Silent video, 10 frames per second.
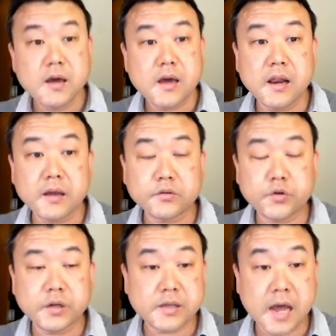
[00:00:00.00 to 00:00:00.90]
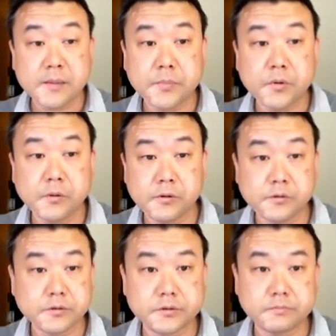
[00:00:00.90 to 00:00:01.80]
electric
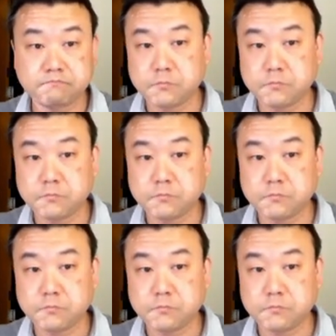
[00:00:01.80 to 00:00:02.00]
dipoles